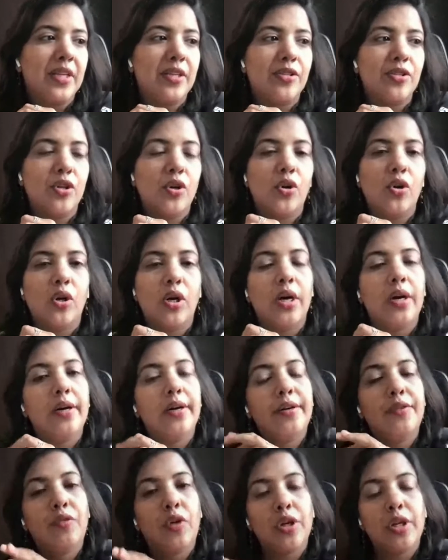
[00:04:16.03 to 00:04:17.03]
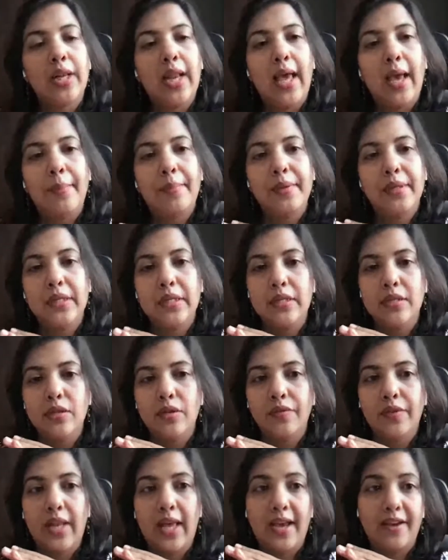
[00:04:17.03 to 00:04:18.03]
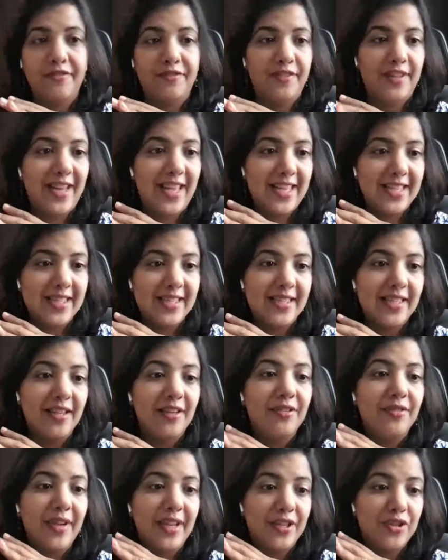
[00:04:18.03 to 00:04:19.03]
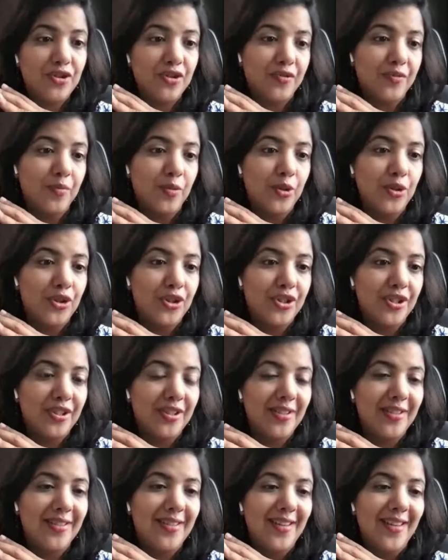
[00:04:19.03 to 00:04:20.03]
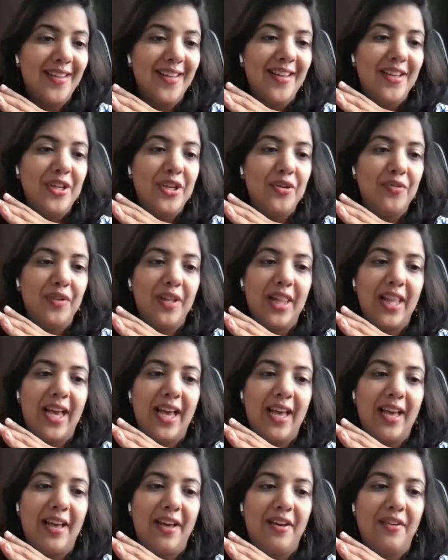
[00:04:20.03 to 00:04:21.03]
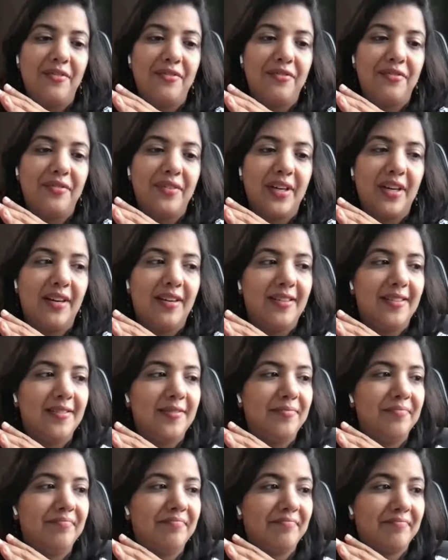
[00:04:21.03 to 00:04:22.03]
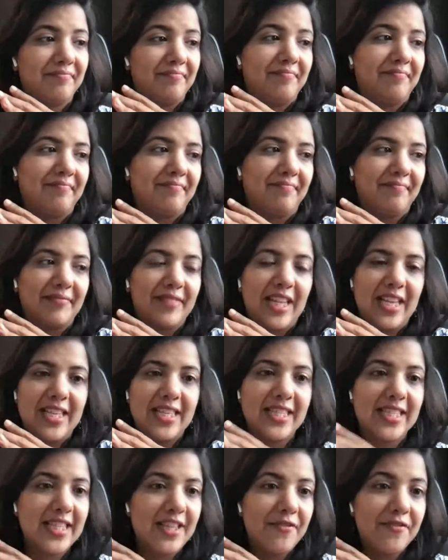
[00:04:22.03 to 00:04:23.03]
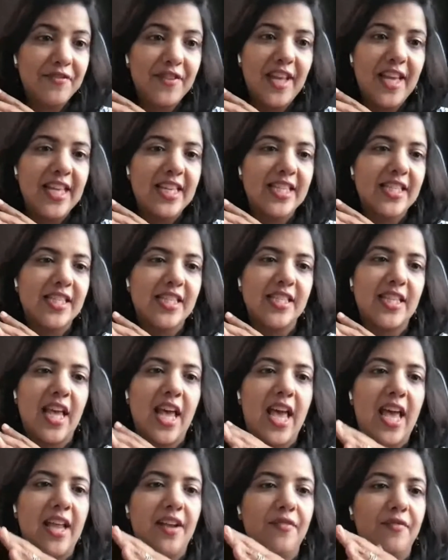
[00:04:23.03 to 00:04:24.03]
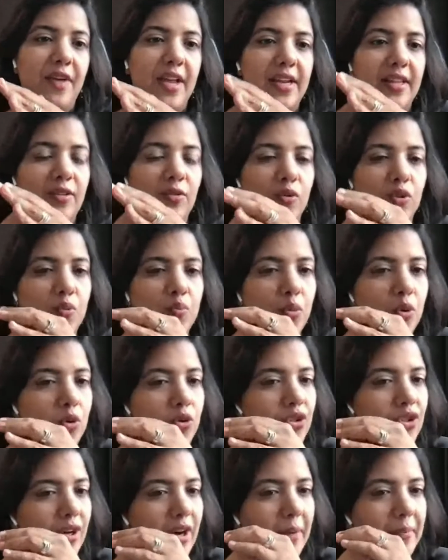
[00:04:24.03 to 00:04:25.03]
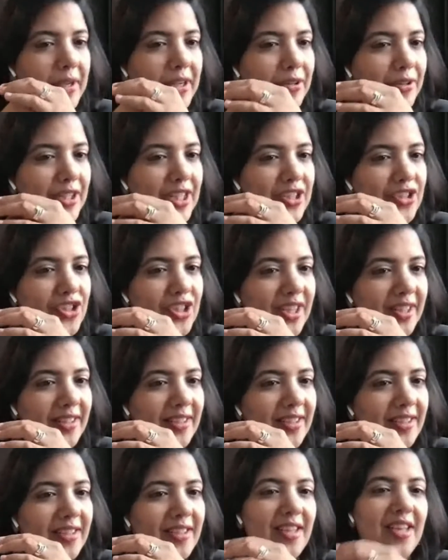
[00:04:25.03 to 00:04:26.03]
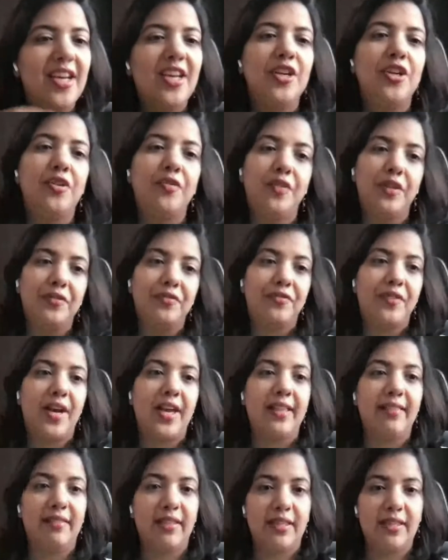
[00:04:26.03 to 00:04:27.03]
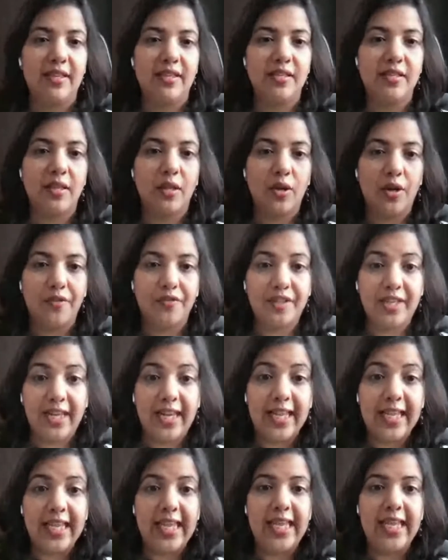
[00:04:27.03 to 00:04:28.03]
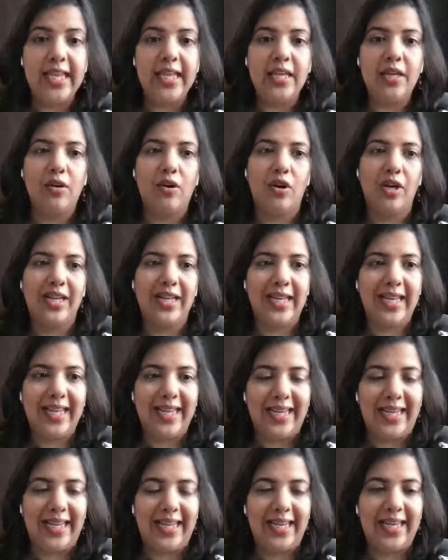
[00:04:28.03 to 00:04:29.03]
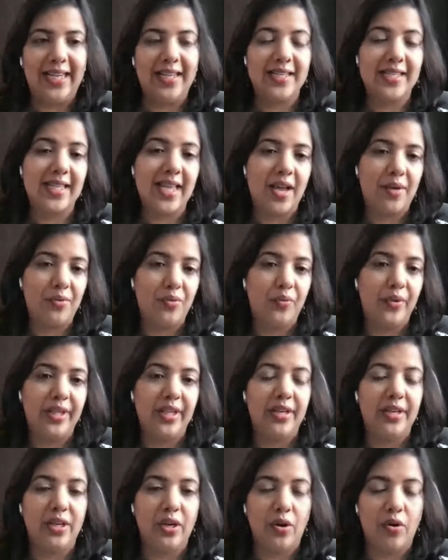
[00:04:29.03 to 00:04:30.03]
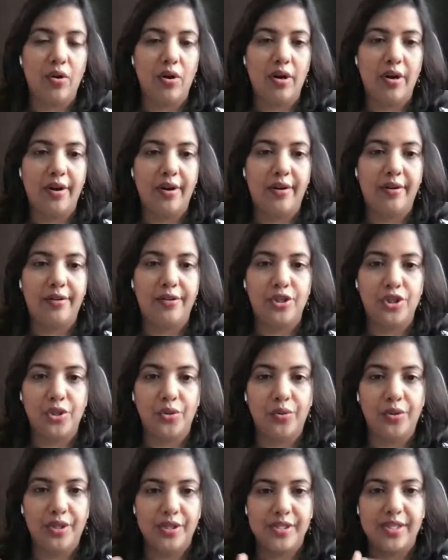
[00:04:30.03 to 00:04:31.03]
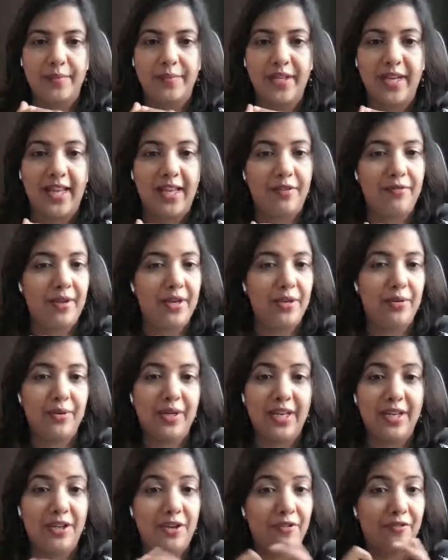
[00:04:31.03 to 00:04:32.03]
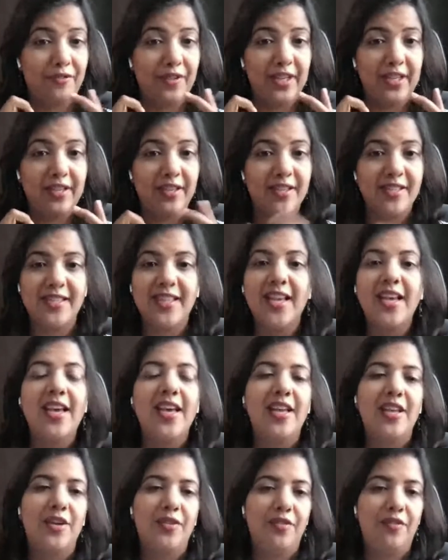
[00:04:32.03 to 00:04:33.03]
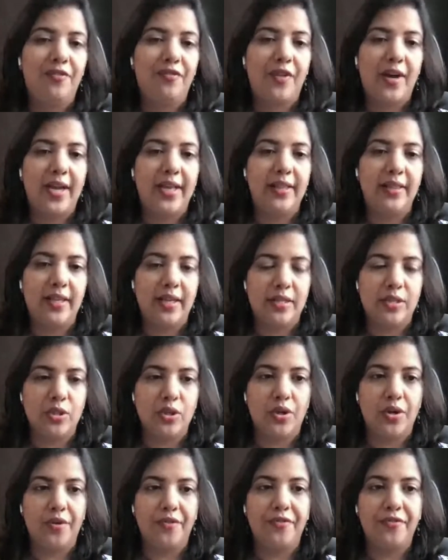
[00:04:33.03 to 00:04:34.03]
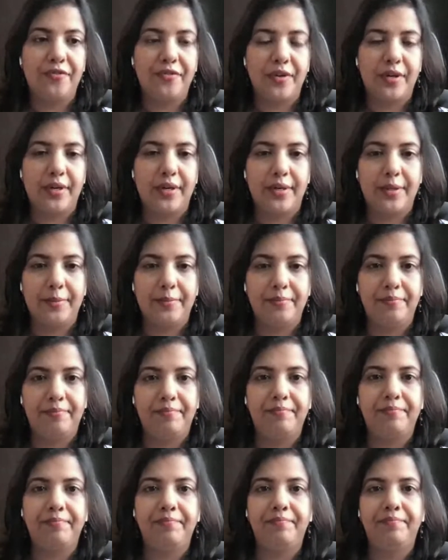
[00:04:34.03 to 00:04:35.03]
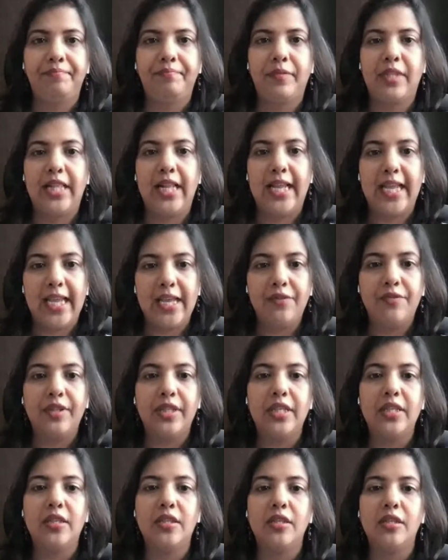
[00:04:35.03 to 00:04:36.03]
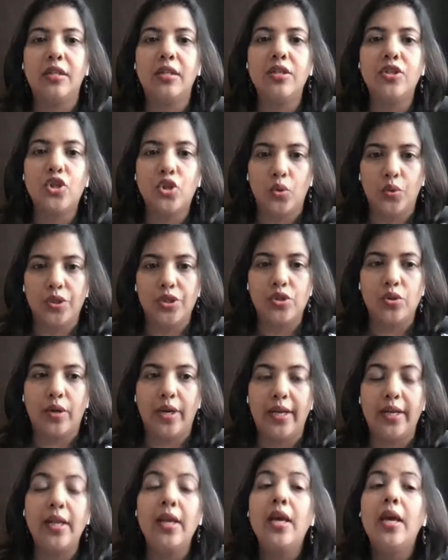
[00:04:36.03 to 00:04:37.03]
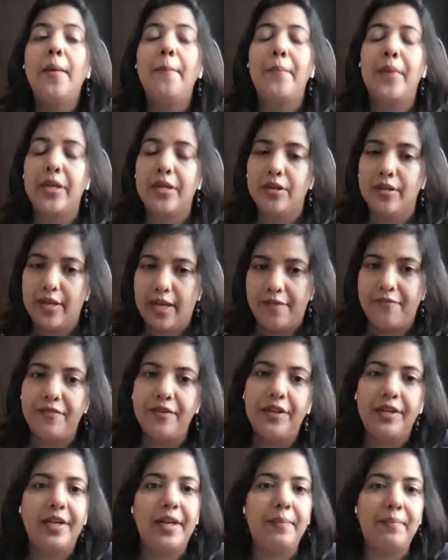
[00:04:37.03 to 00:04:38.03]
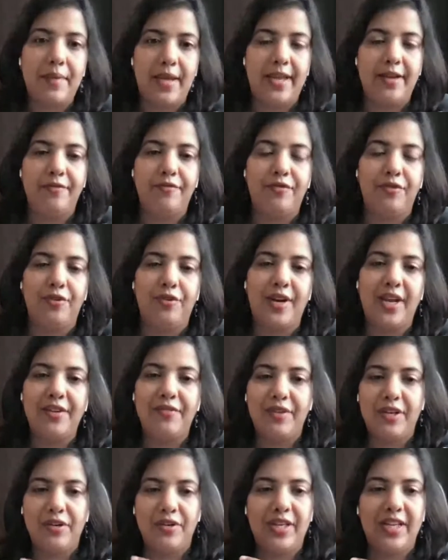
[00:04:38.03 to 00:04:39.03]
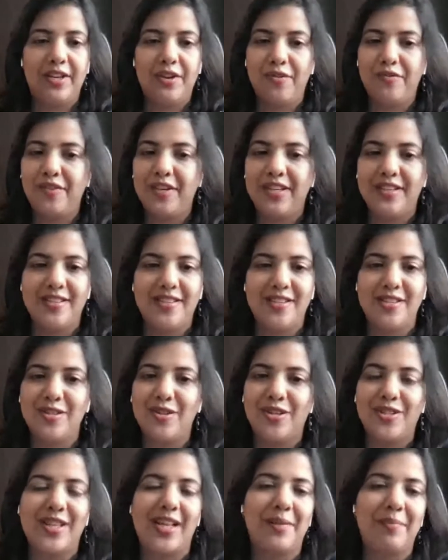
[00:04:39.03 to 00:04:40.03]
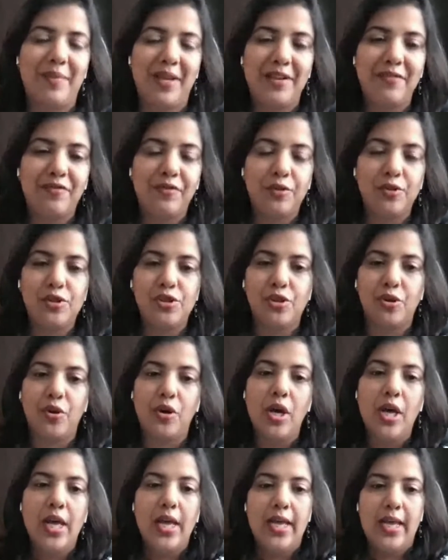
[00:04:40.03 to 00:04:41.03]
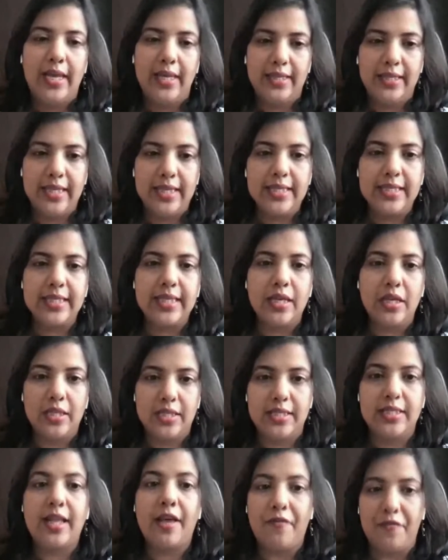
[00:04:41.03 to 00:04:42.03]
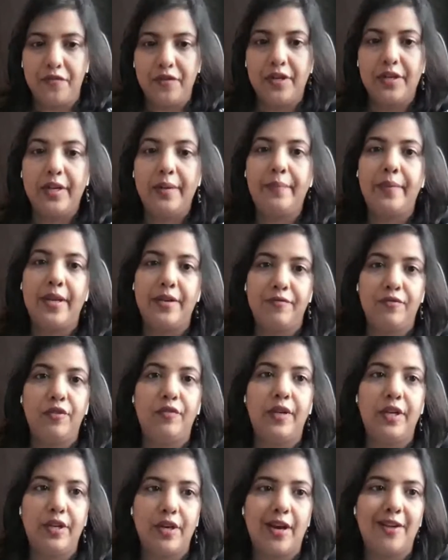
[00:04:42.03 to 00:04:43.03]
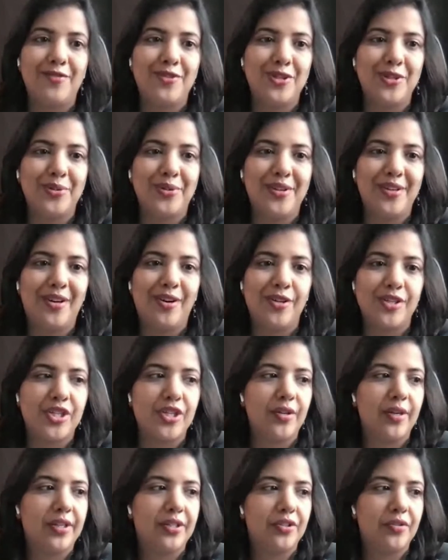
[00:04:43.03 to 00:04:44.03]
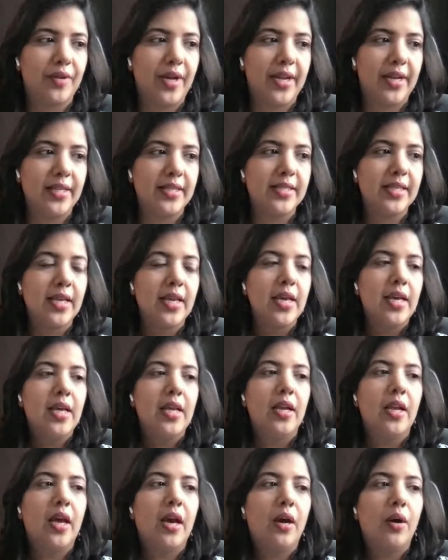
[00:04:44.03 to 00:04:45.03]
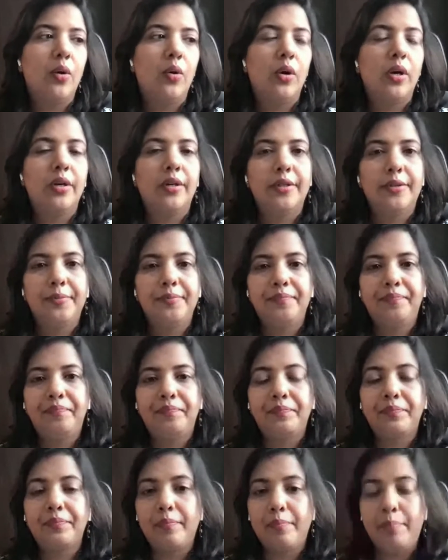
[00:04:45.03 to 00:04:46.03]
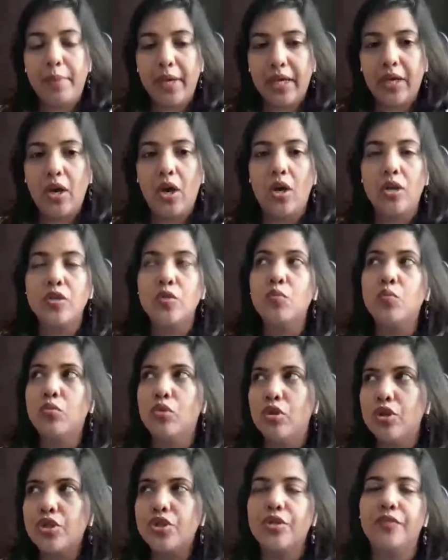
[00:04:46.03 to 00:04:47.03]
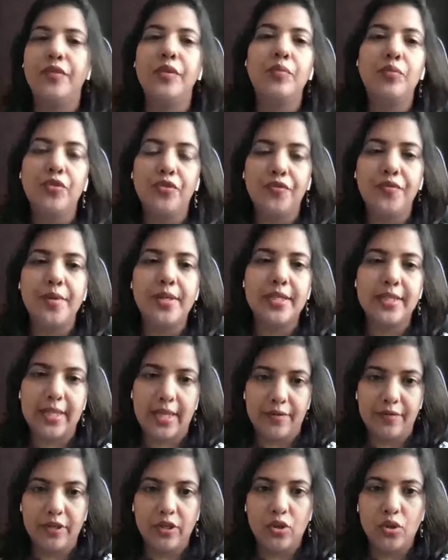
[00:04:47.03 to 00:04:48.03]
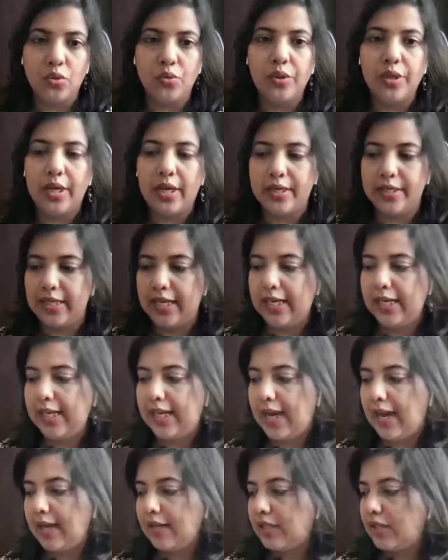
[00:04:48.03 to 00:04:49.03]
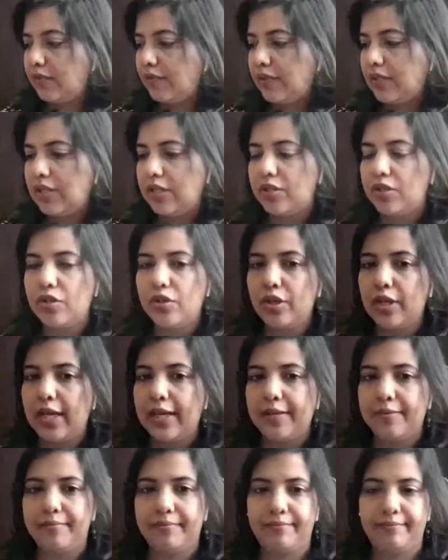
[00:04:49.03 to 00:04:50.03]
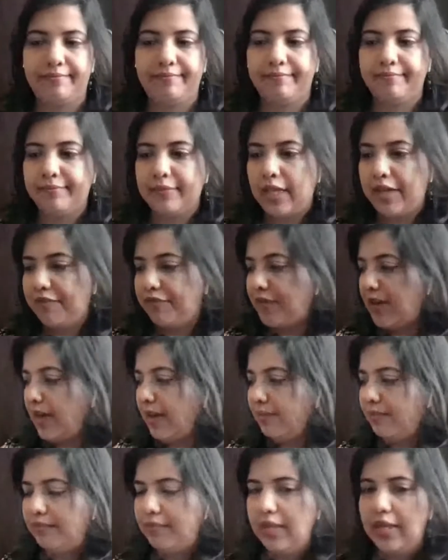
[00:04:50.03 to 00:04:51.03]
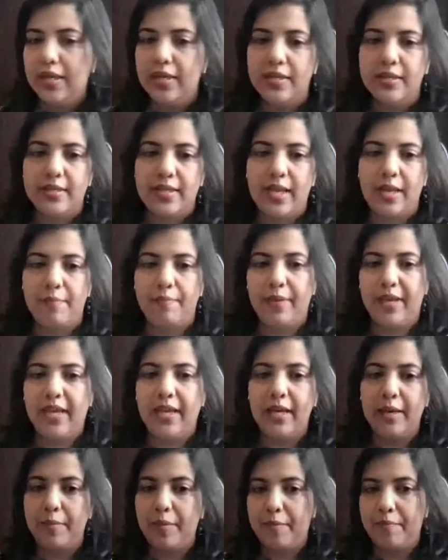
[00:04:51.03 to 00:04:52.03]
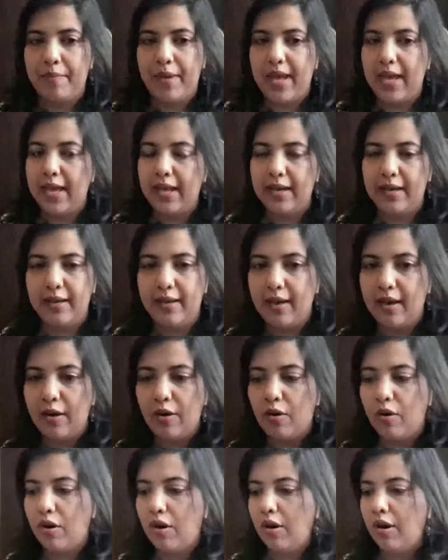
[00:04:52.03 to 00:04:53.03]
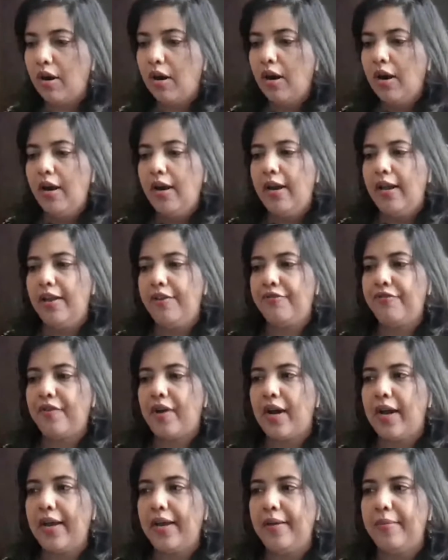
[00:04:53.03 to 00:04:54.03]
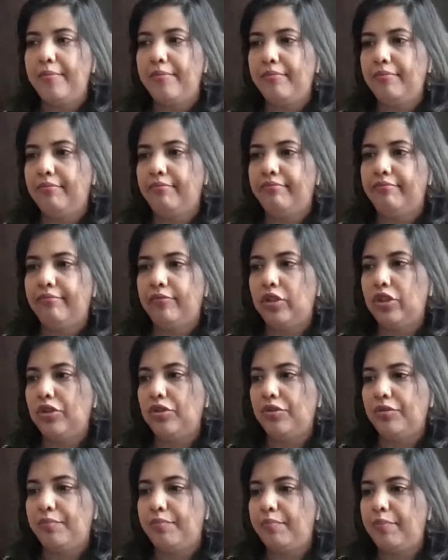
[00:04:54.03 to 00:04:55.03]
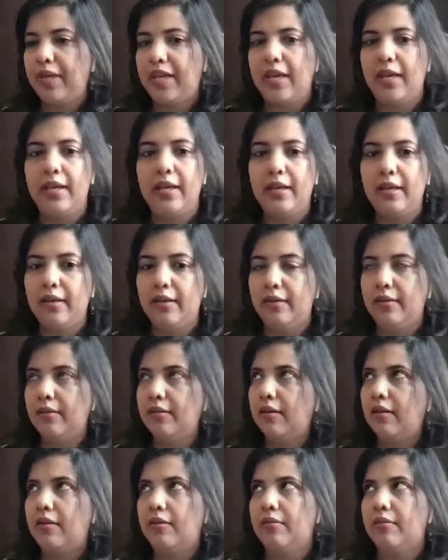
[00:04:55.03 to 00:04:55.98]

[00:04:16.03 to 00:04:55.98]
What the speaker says: So, what will happen is you will have less range of motion, you will have stiffness, and when those bones are rubbing on each other, you will find that there's a lot of clicking or click click click sound within your shoulder, something like when you click your fingers, you will find that sort of clicking within the shoulder joint, but definitely painful, right? When you click your fingers, it's not that painful. So this is definitely painful when you have shoulder osteoarthritis. Now, because most of the movements that we do in our daily activities, like if I'm, say, picking up a pen, or if I am, picking